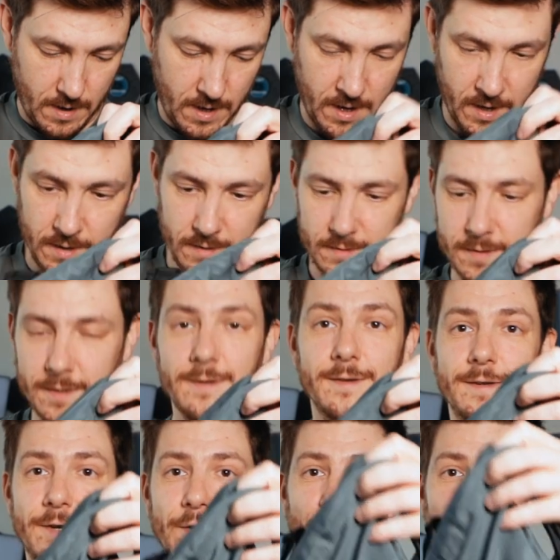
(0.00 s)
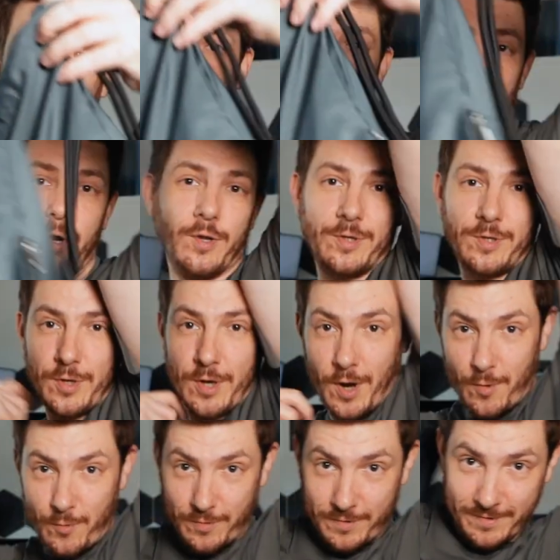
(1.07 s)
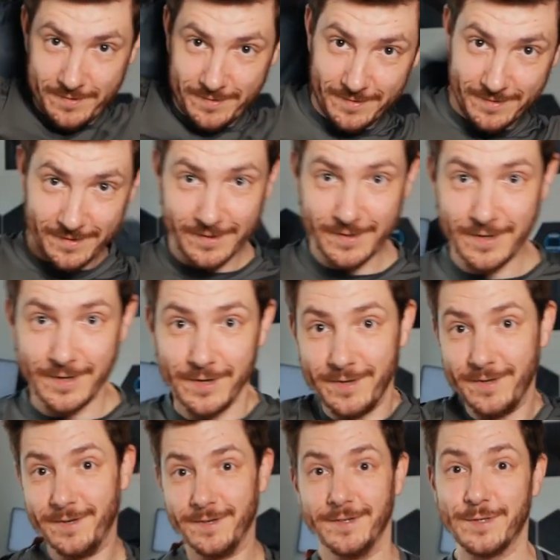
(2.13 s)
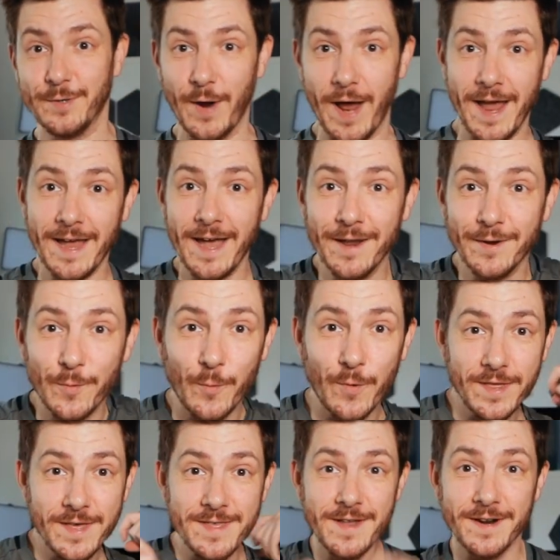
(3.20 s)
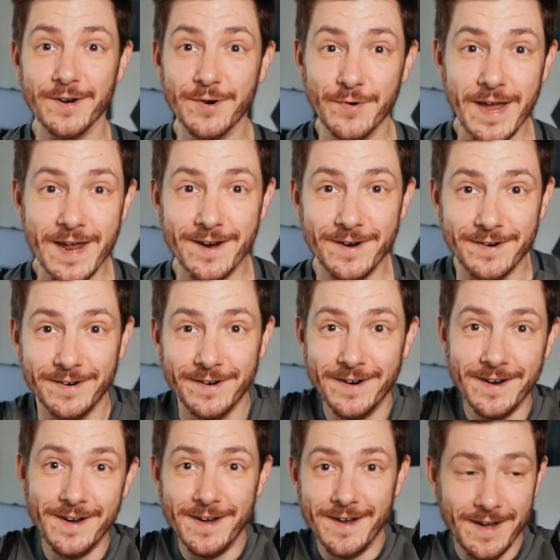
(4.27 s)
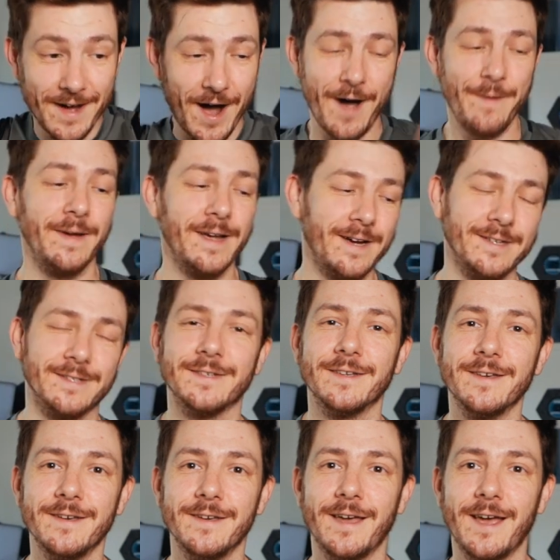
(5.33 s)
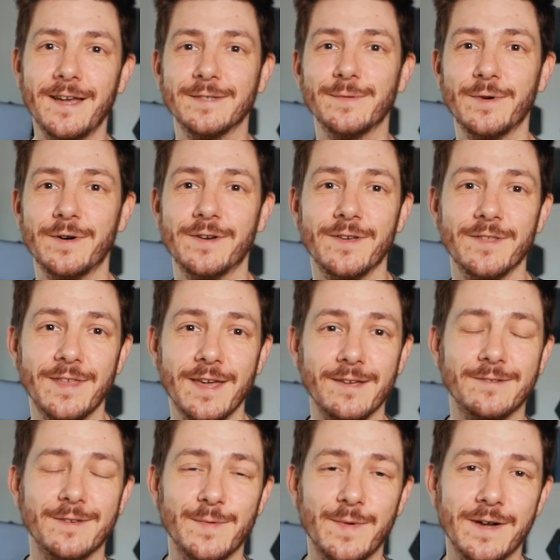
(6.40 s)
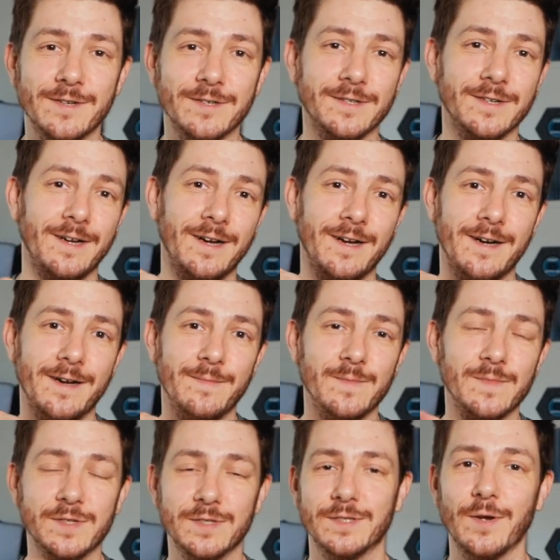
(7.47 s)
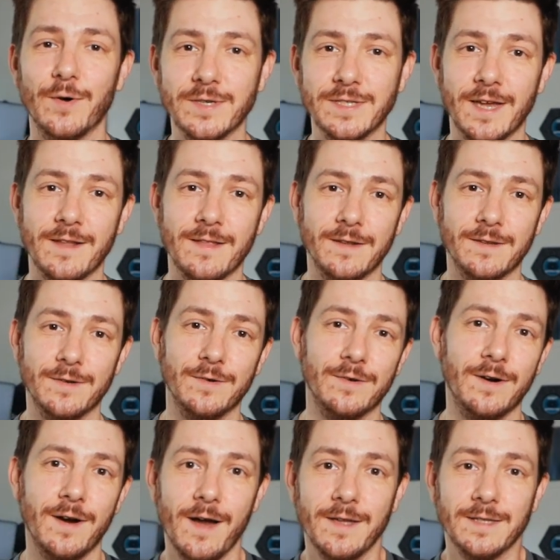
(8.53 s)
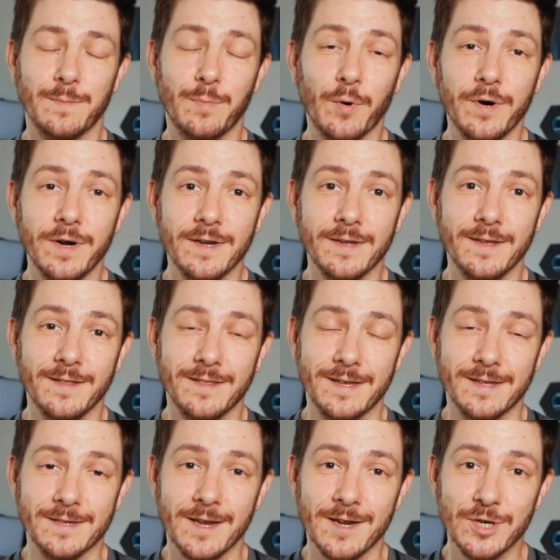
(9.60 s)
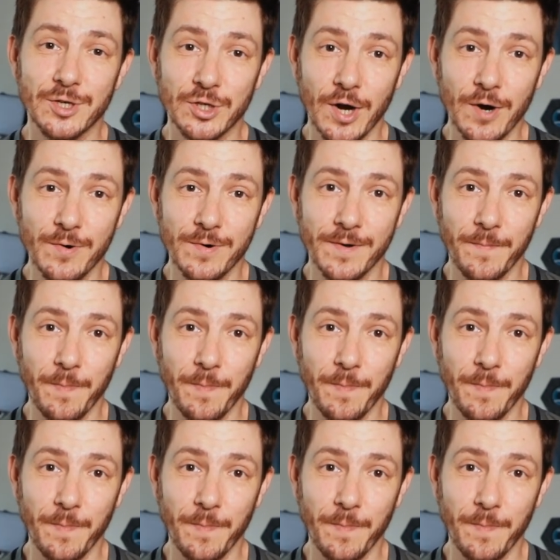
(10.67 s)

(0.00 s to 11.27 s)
And good to go. To hang out with another creator. Oh my gosh. Angelbird, thank you so much. I'm so excited that you're supporting this show.